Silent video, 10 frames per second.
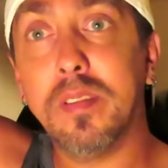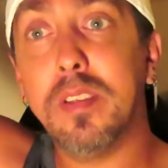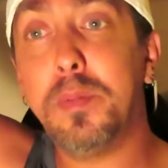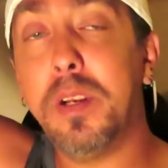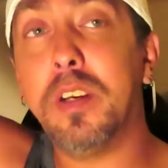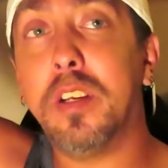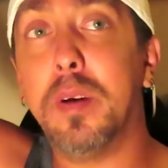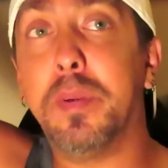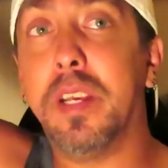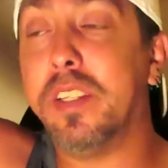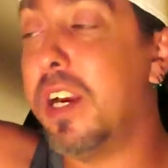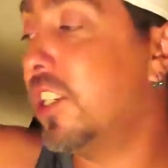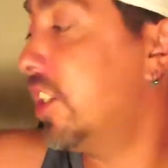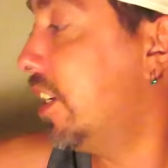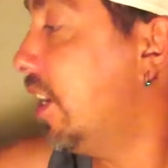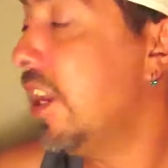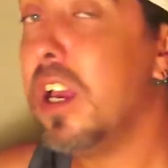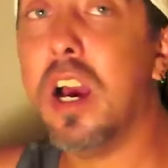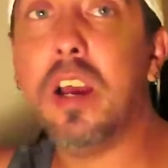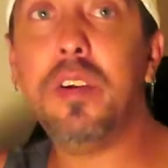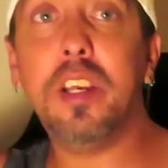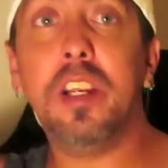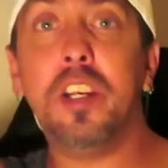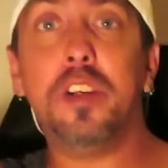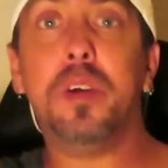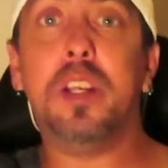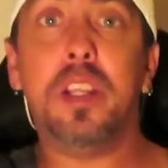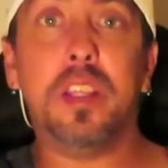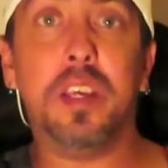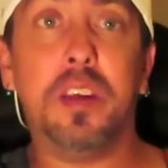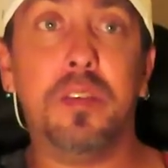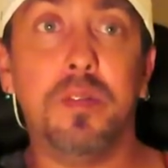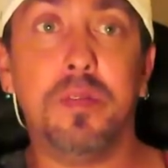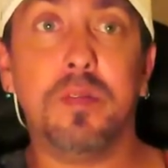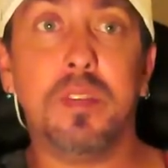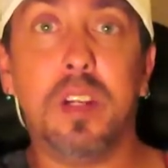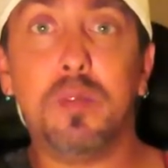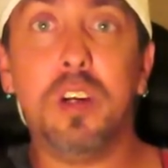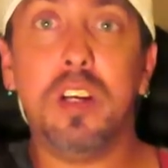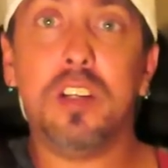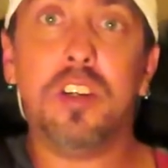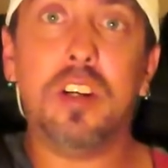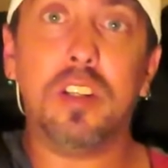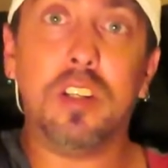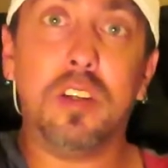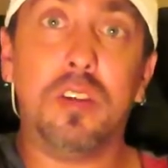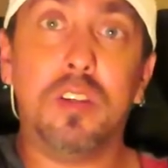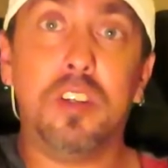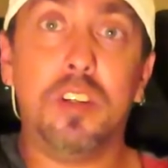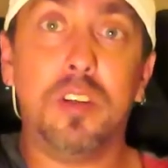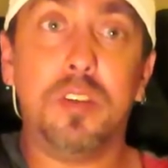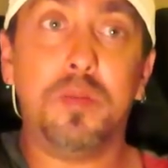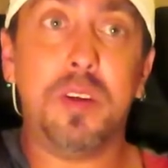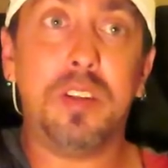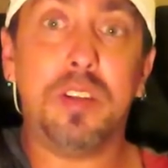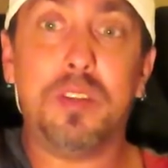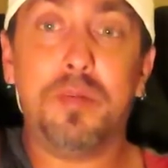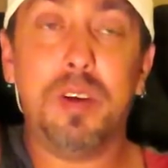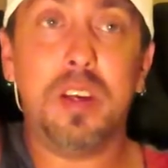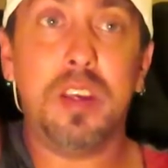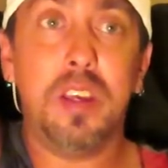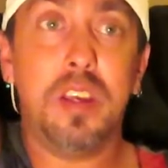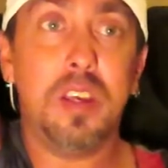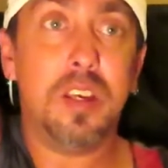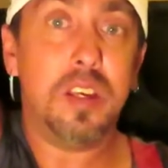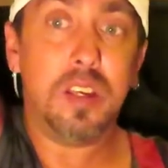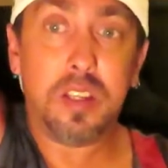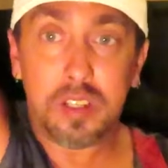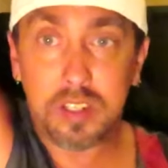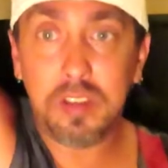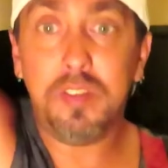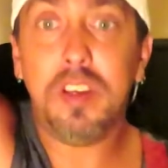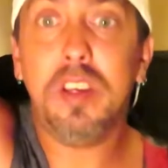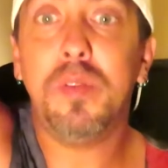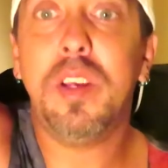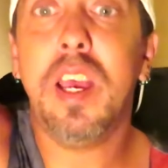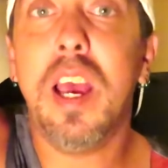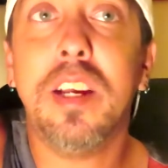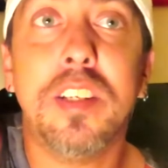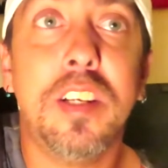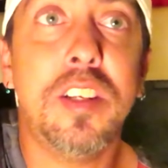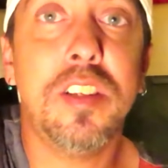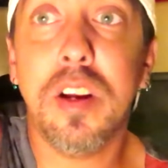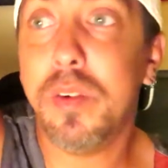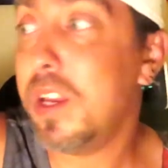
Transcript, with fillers: It's been a good couple days actually. I really didn't do anything. I'm trying to turn on the YouTube, turn on my TV react and it's not